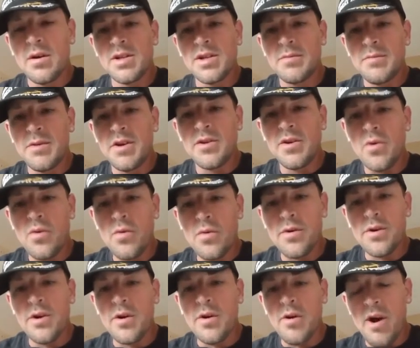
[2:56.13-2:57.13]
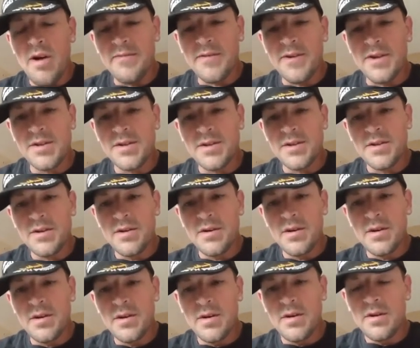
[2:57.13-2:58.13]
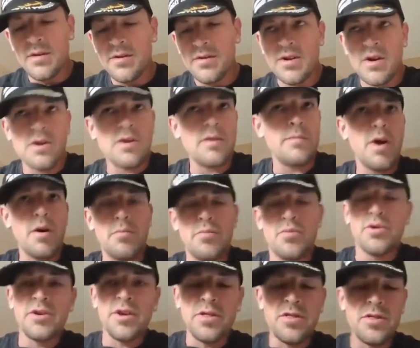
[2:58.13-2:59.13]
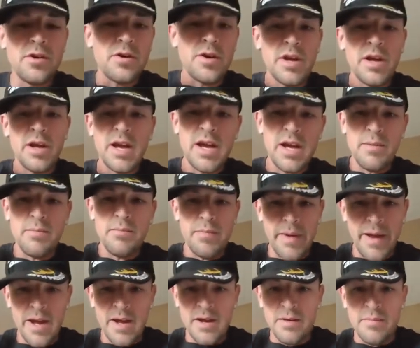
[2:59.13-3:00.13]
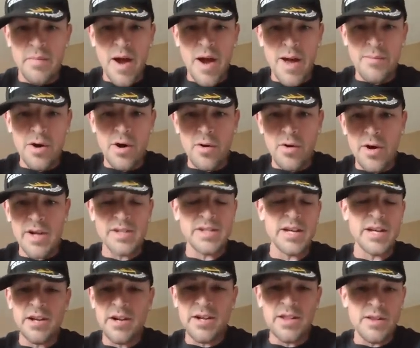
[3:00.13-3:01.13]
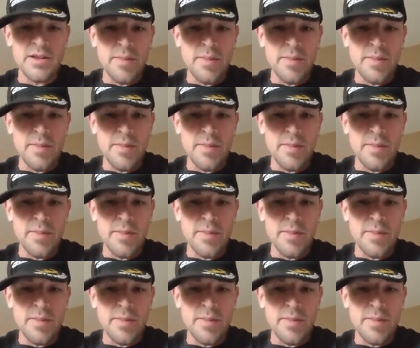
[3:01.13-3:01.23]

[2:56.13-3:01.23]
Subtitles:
It's going to be in the corner of your office. They're talking about putting a 38 band MIMO antenna